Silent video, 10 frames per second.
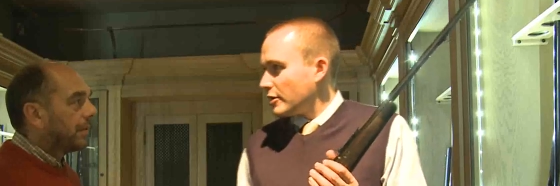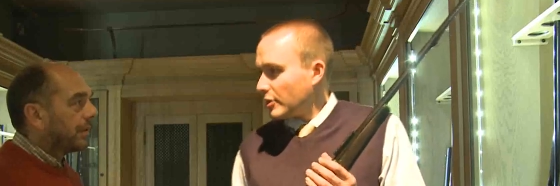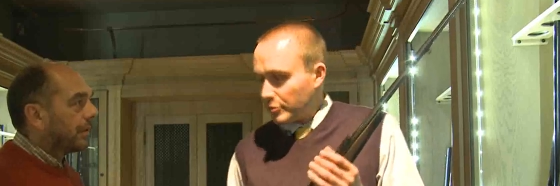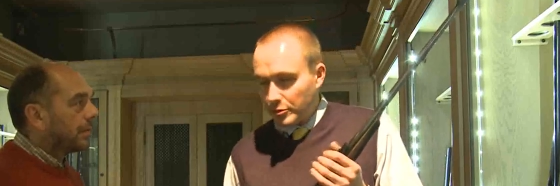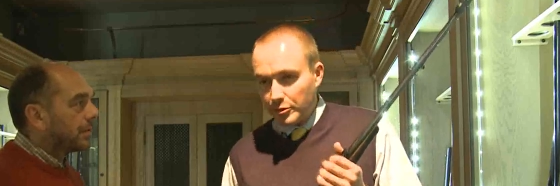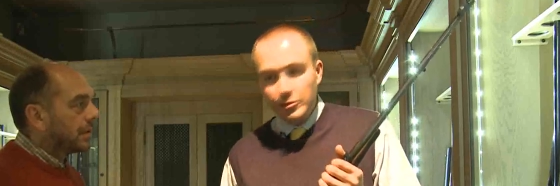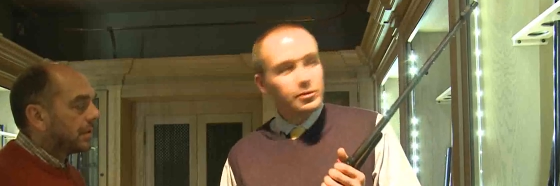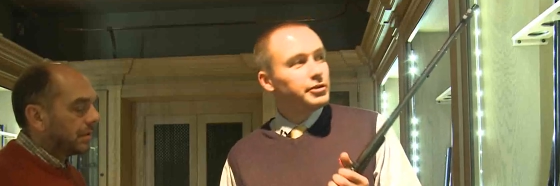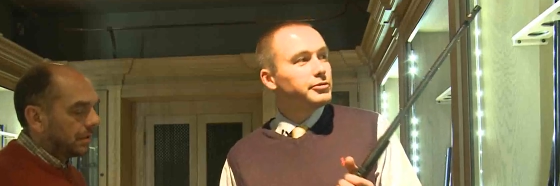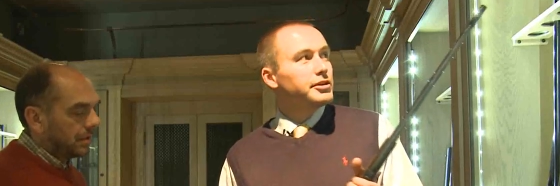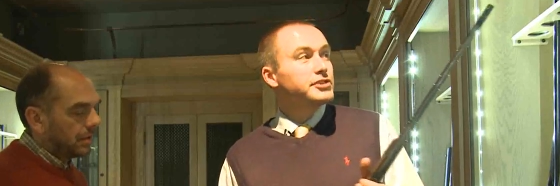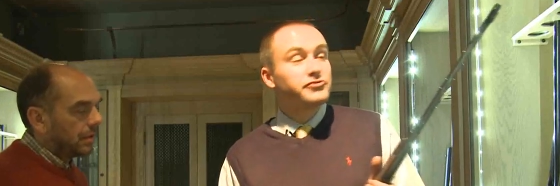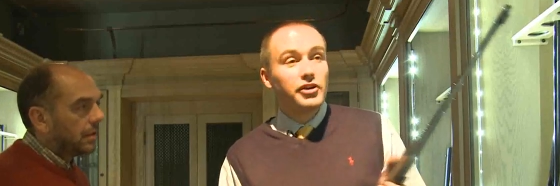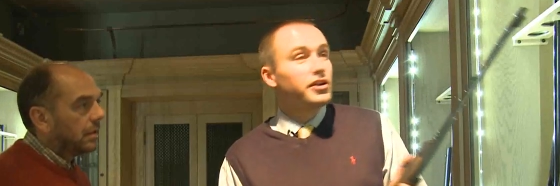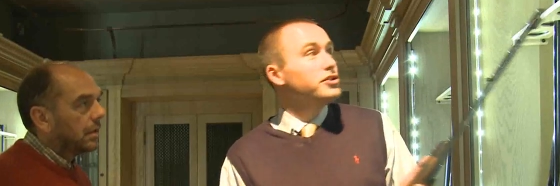Speaker 1: on there upstairs. That's
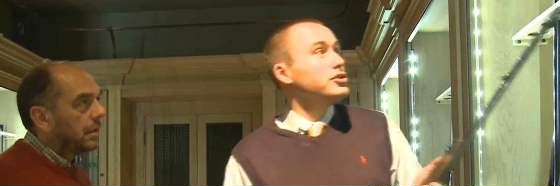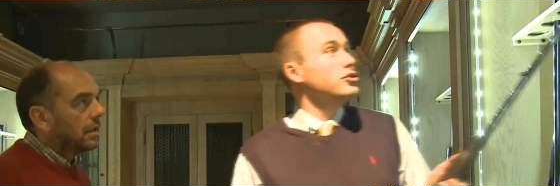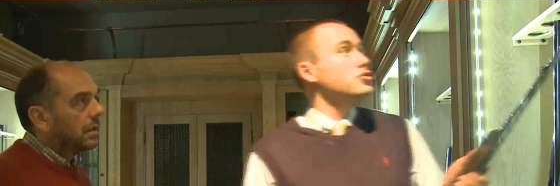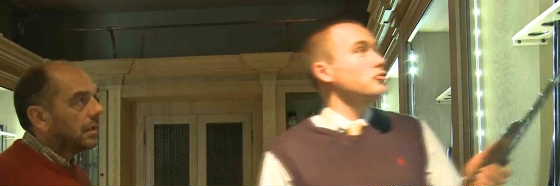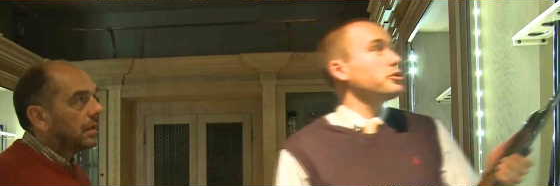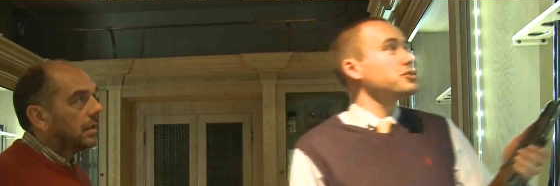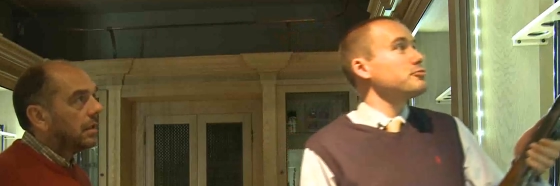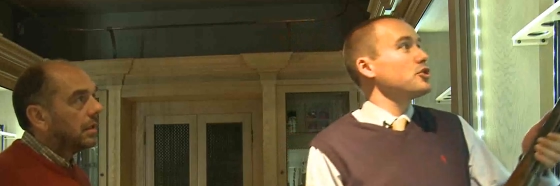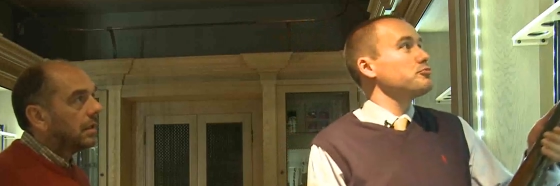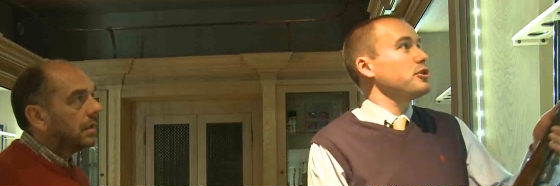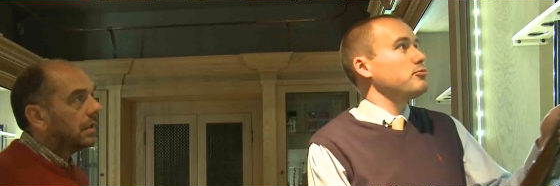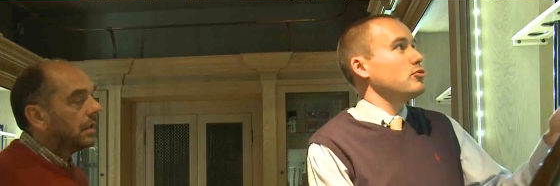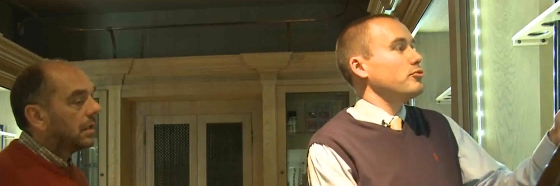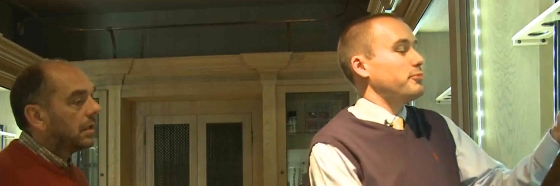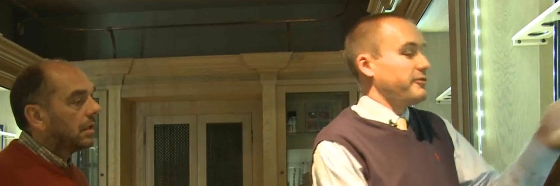very unusual because most
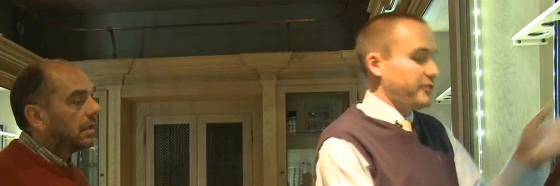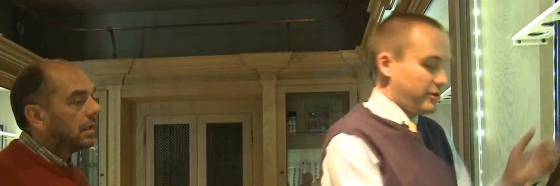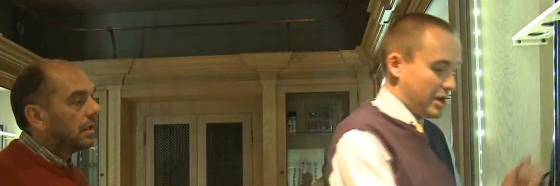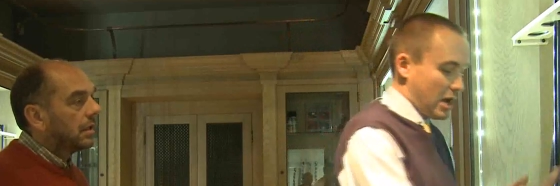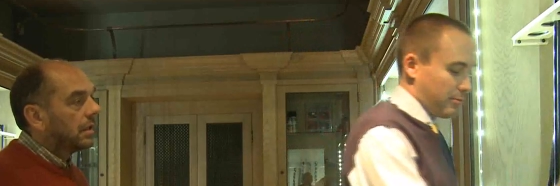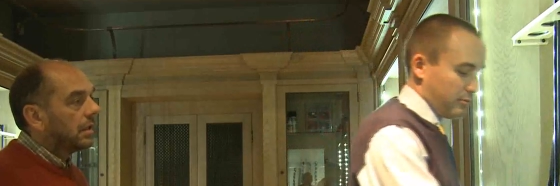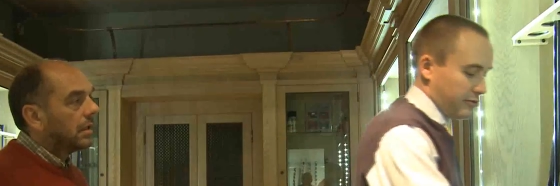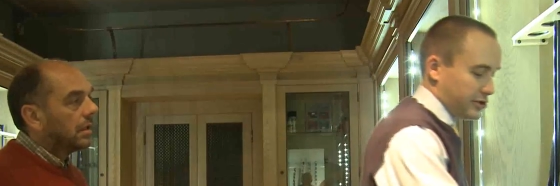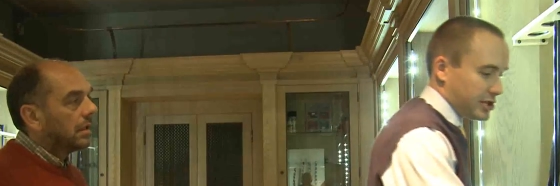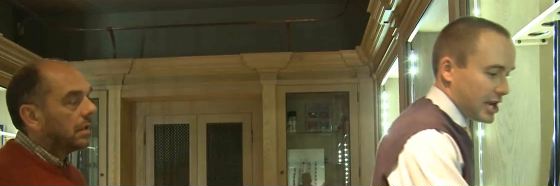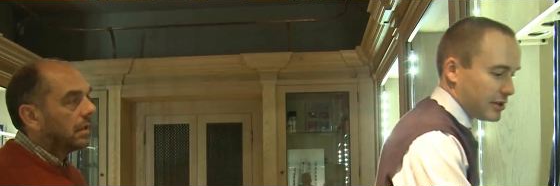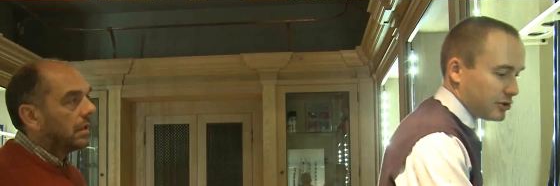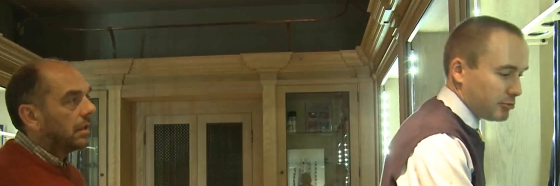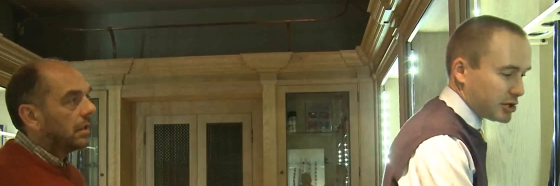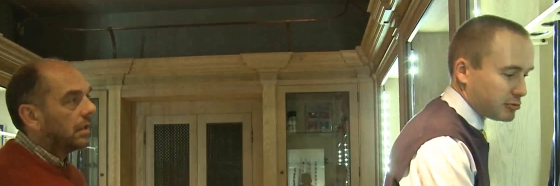people would be very happy with the
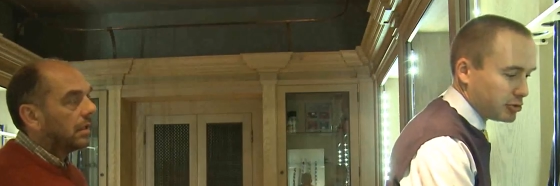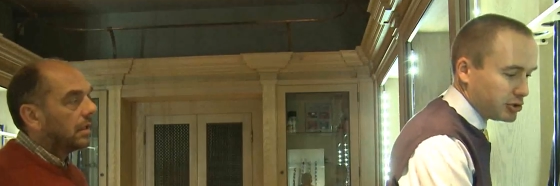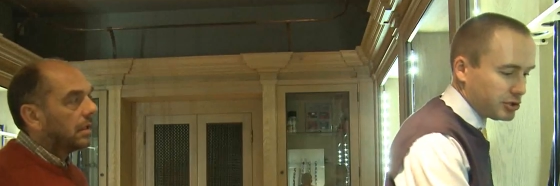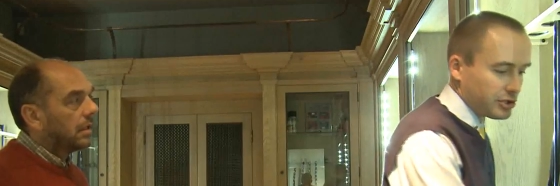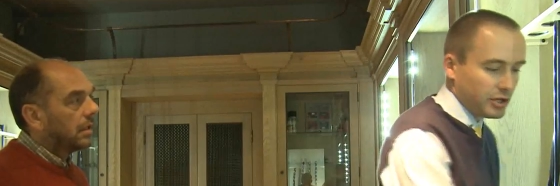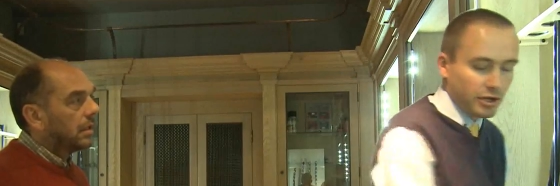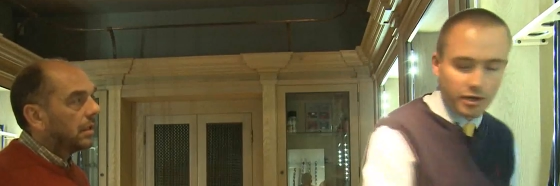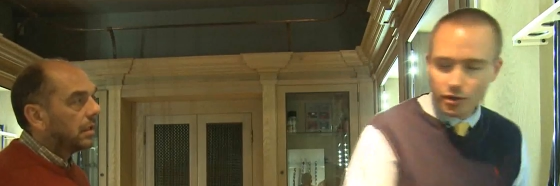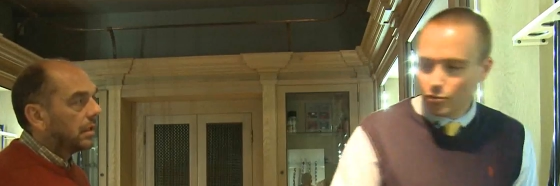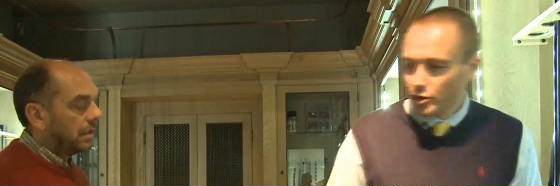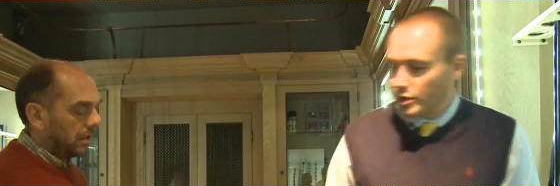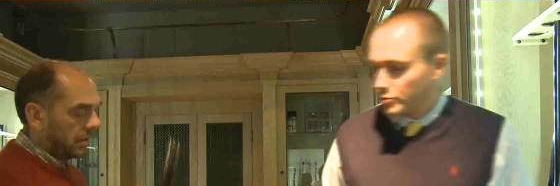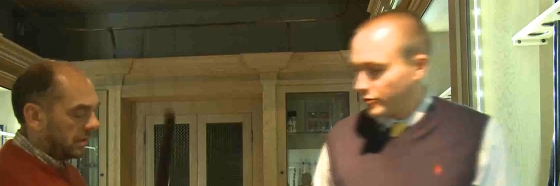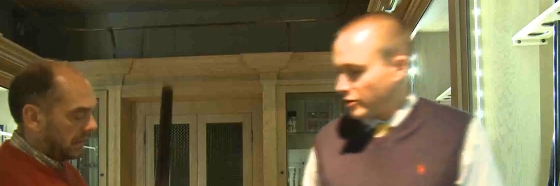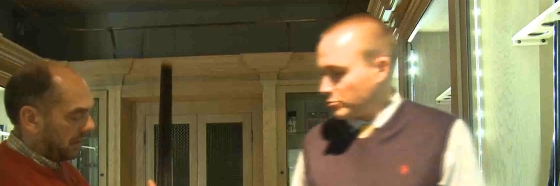standard measurements. What it
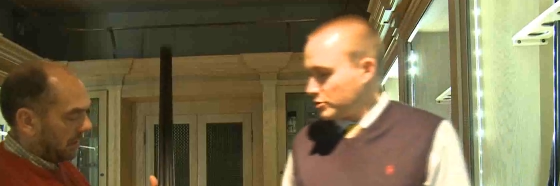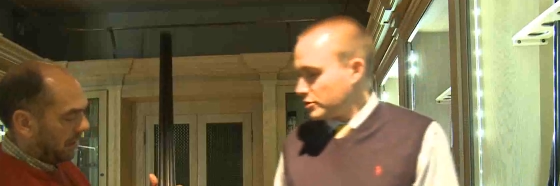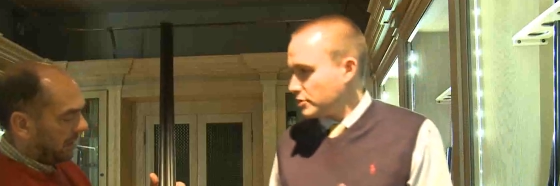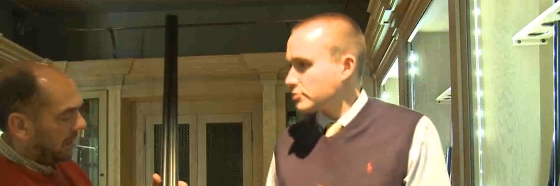is with him is he's